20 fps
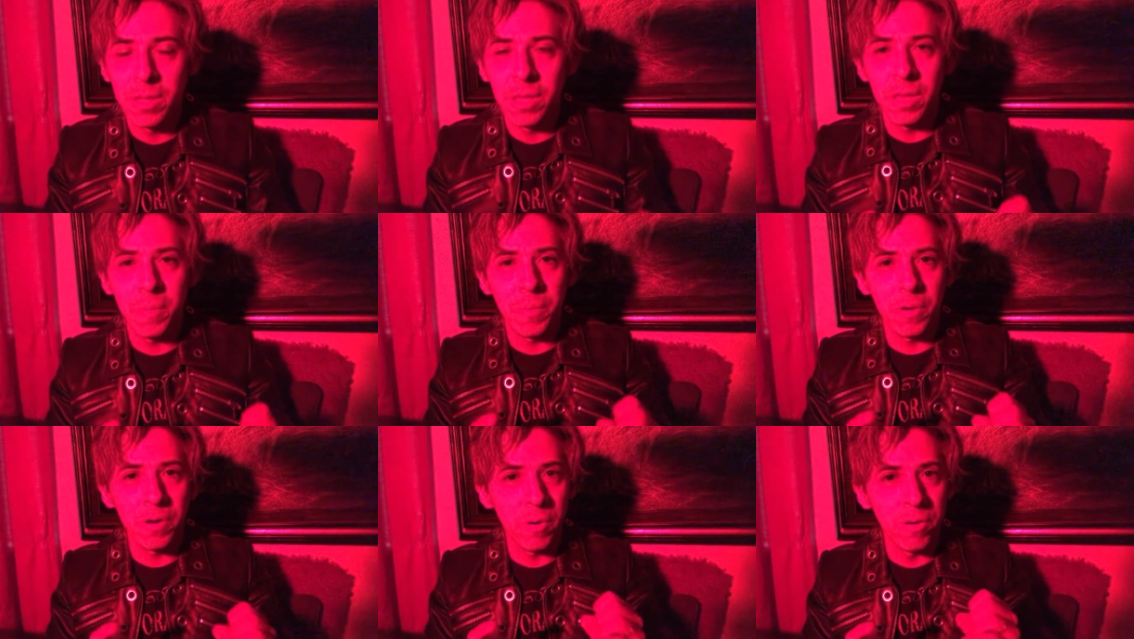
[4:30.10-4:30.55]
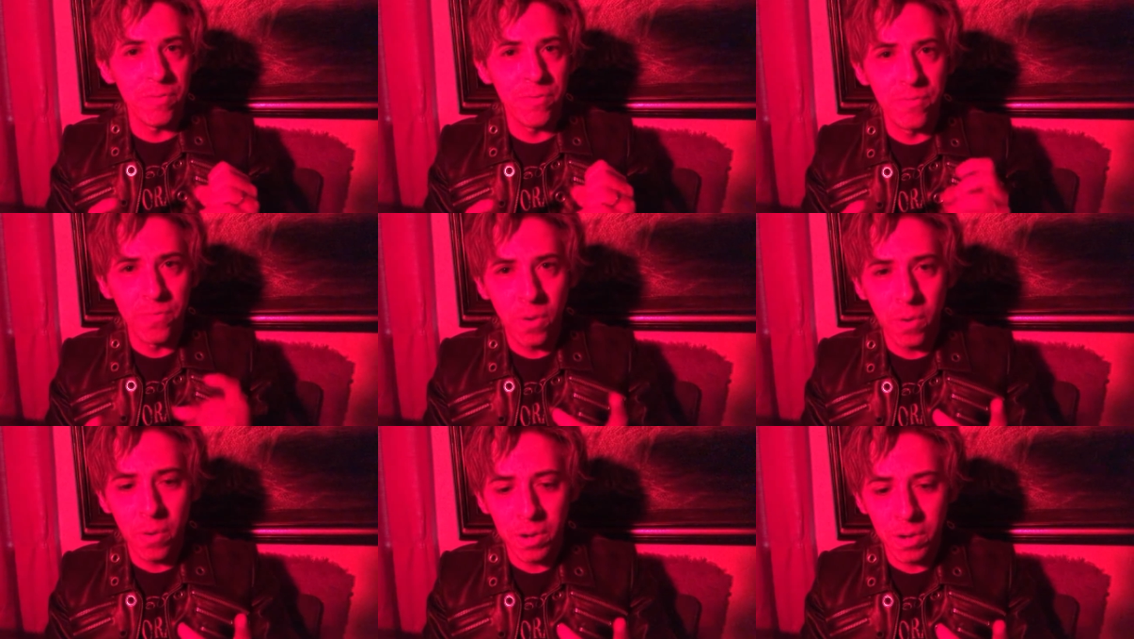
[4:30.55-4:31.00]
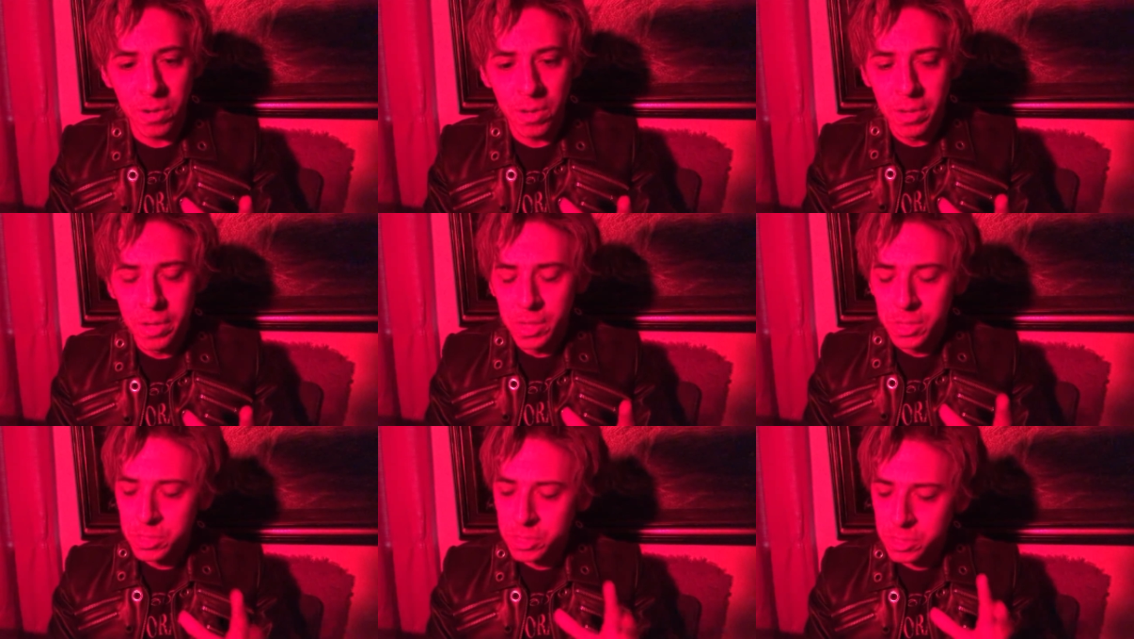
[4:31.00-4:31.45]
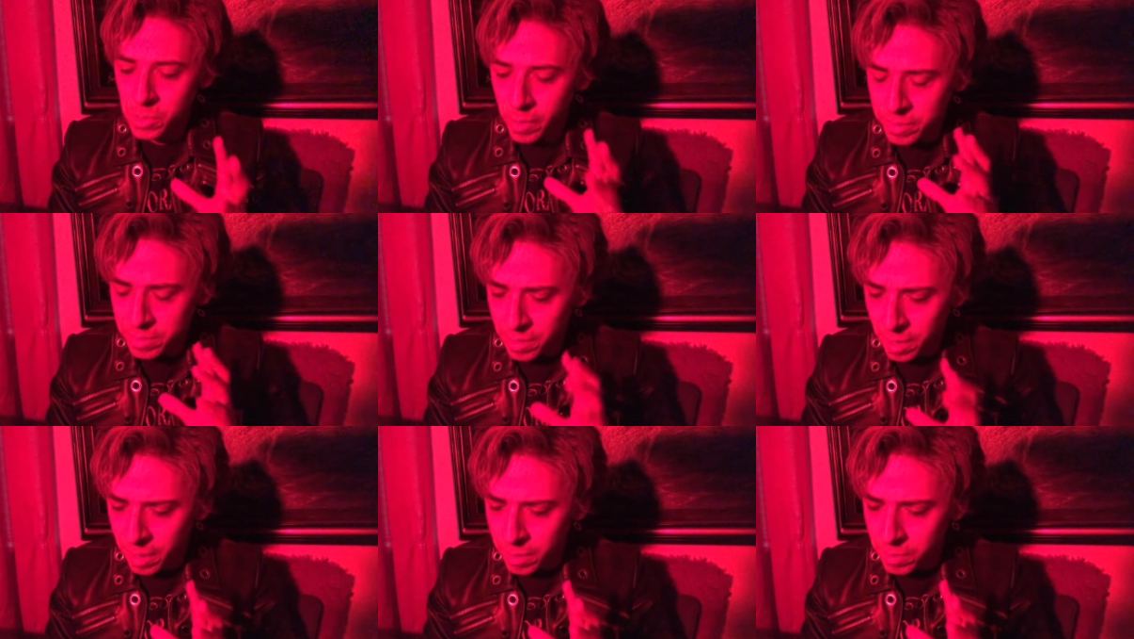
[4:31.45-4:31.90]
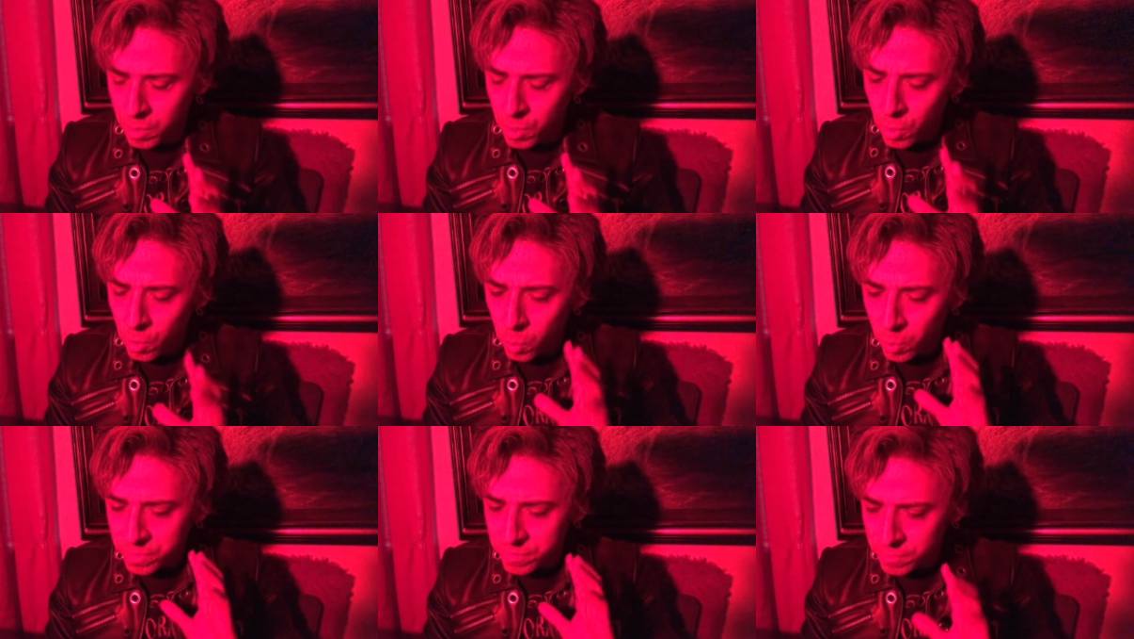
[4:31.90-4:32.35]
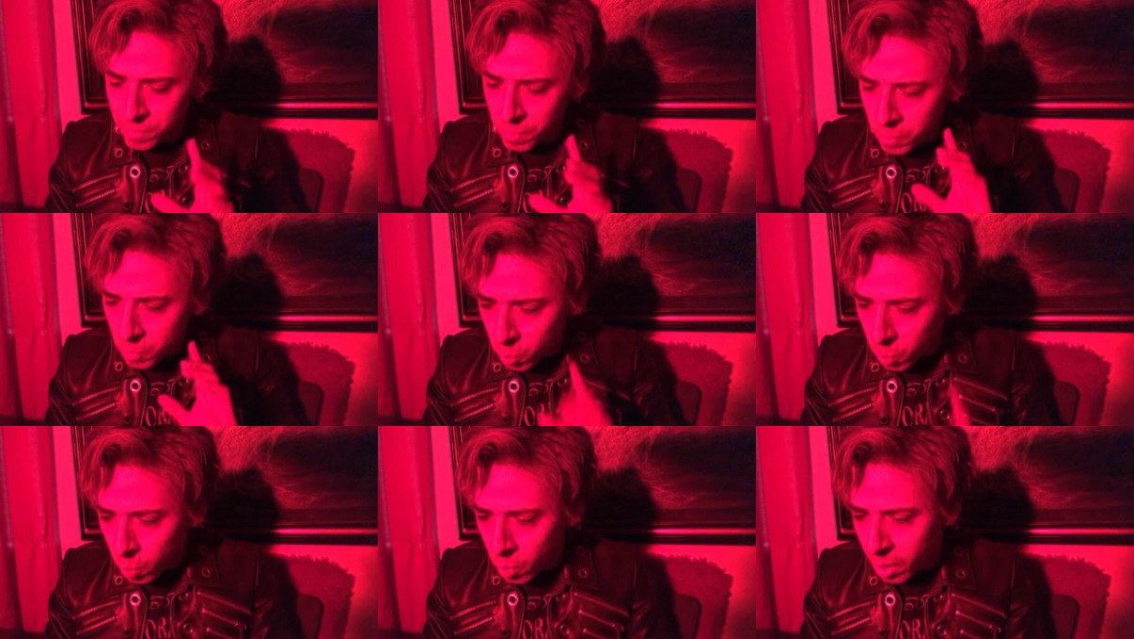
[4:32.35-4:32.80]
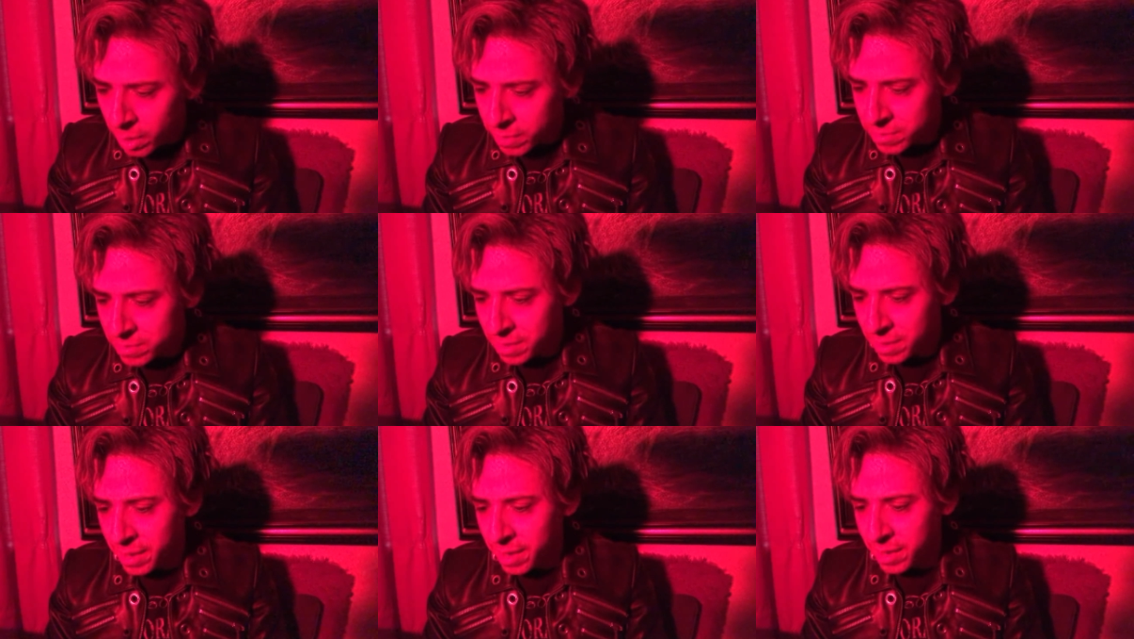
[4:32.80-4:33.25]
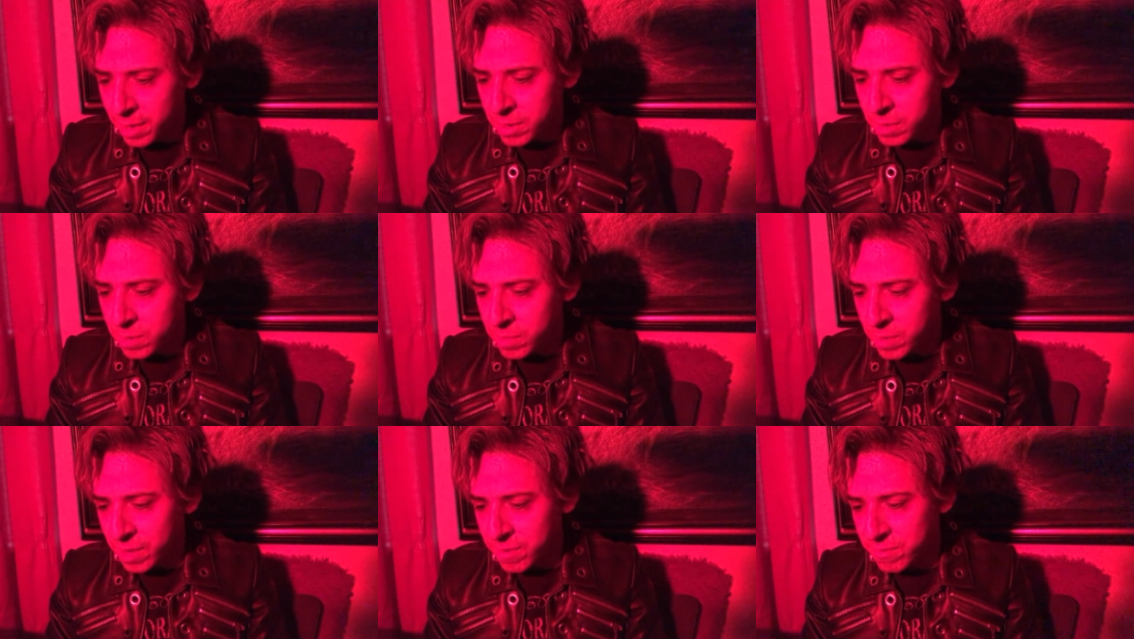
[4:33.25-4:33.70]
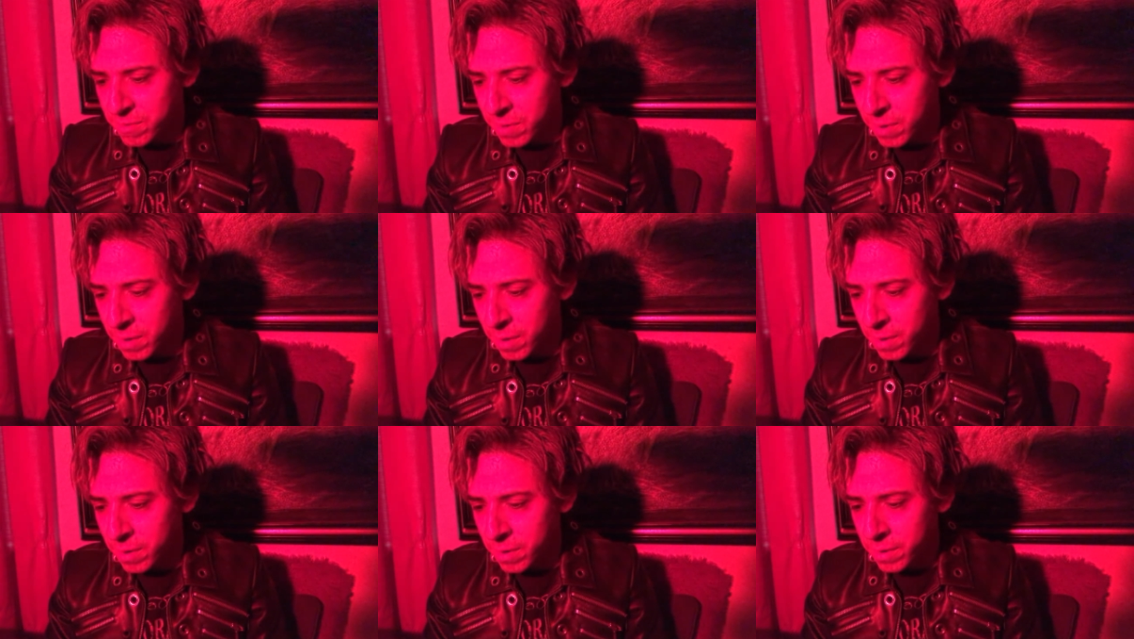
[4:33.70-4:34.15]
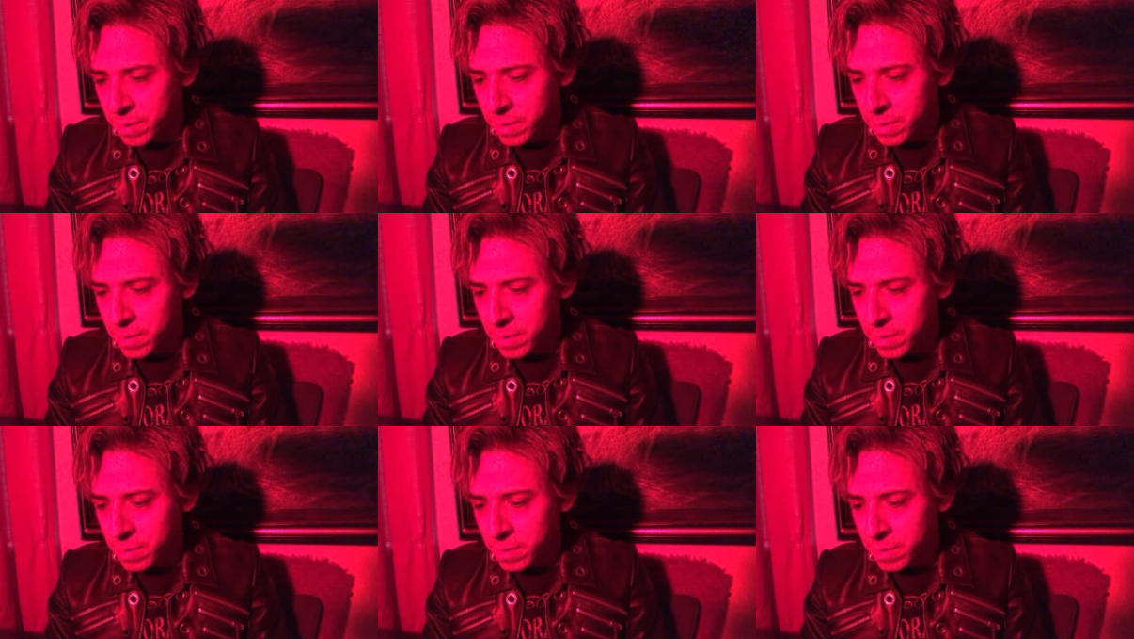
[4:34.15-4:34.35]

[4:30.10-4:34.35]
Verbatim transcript: keep on going forward. So I thought, what's the one thing I can do next year?